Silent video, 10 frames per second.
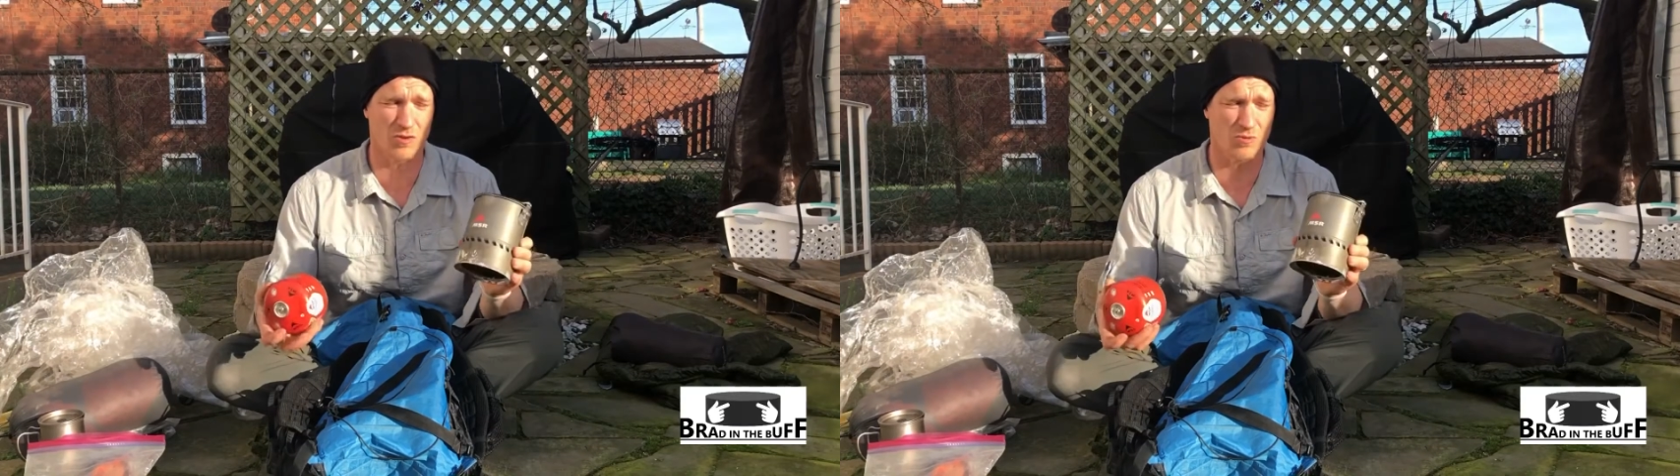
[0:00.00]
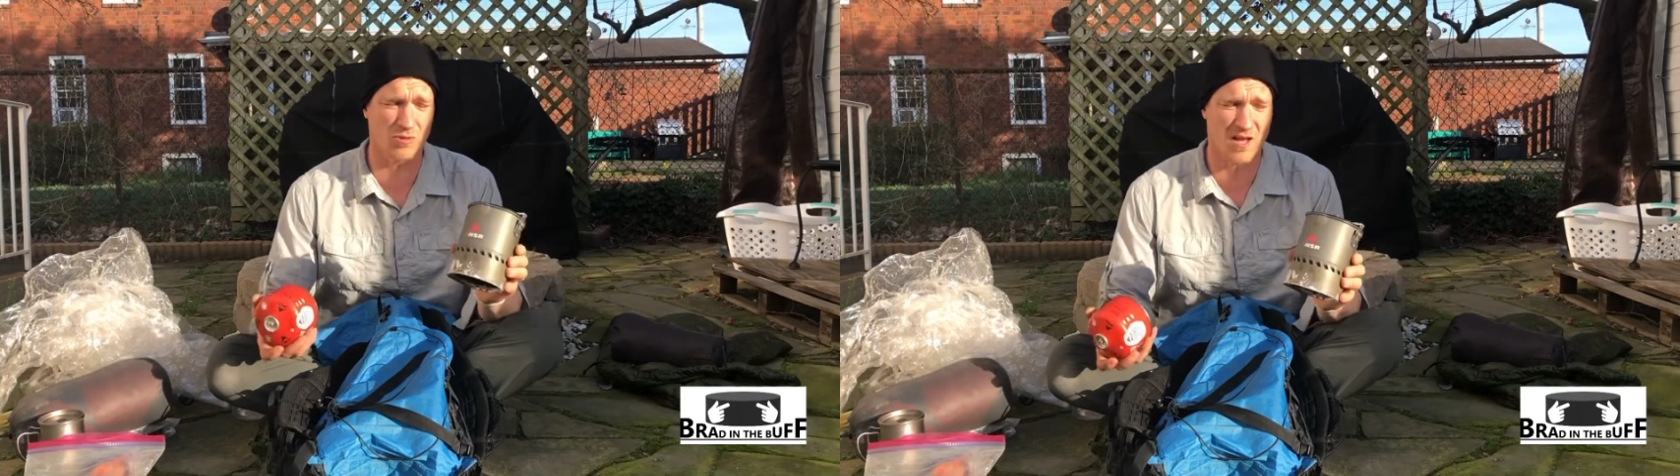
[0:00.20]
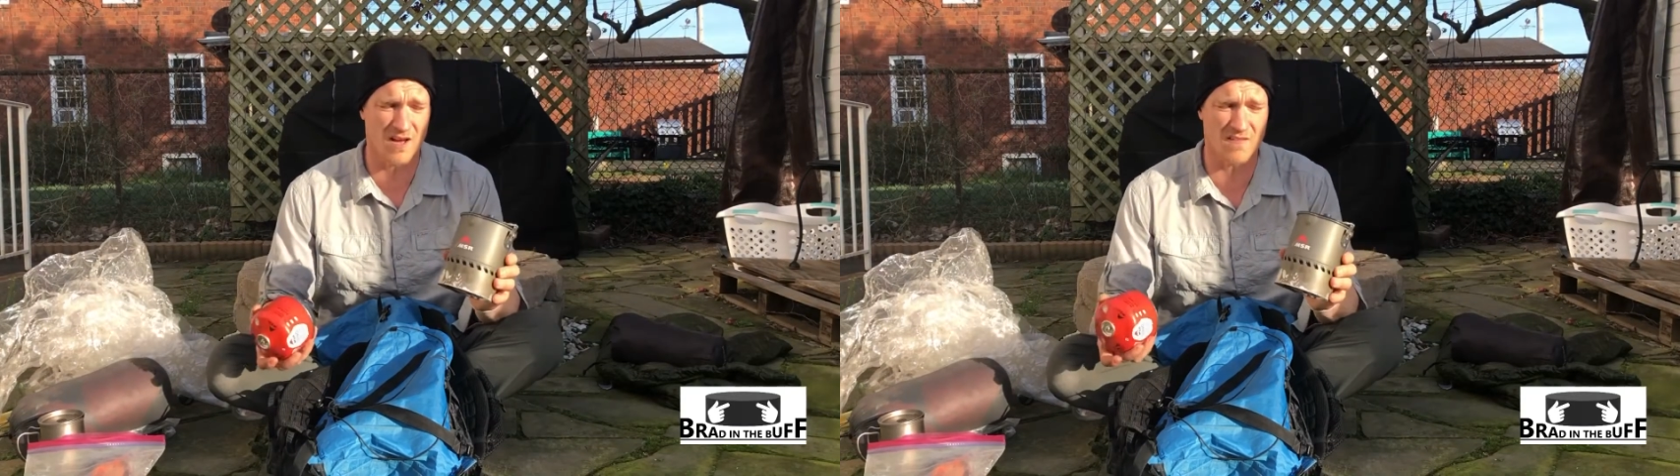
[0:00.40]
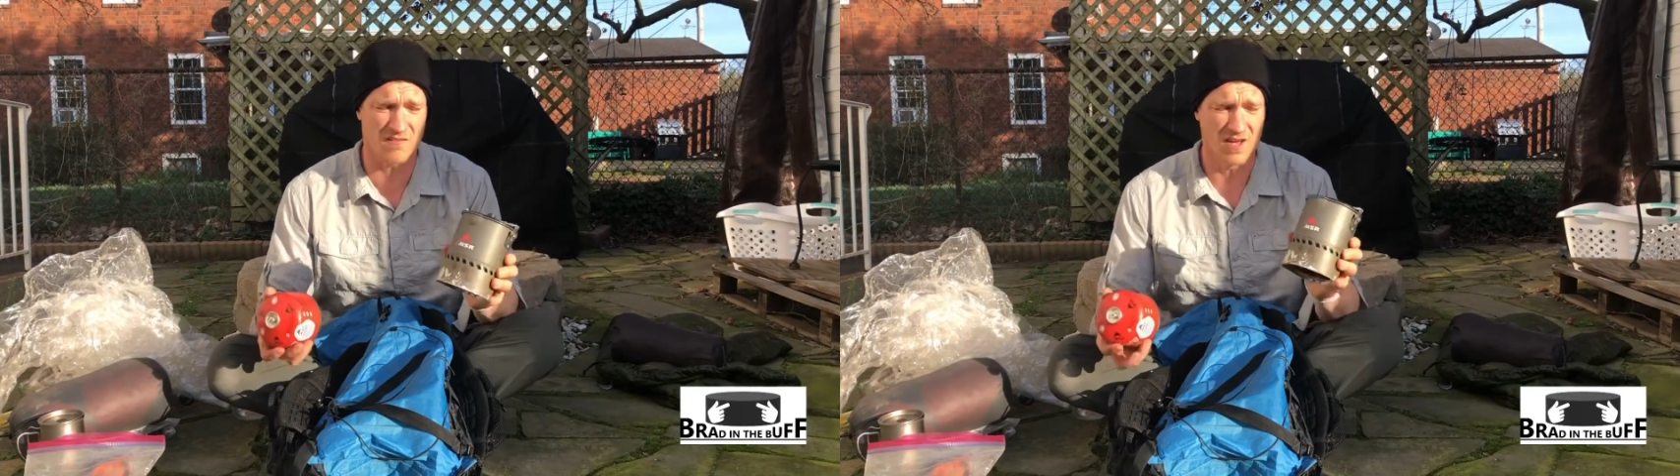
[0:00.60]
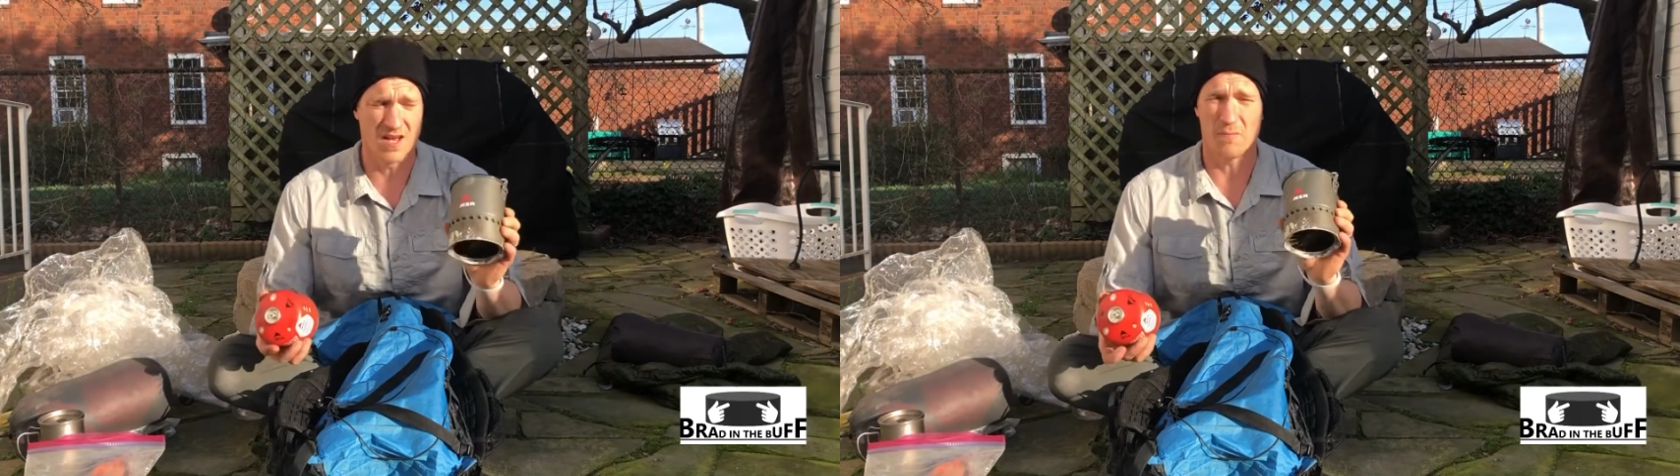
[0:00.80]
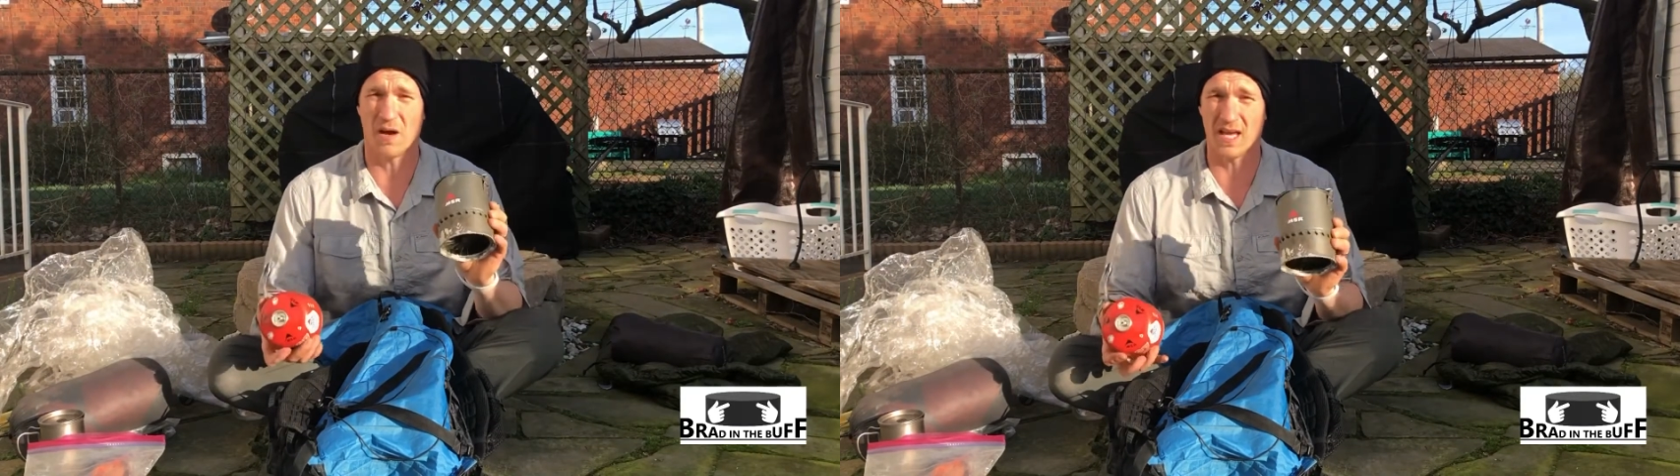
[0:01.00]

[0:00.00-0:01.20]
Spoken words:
love my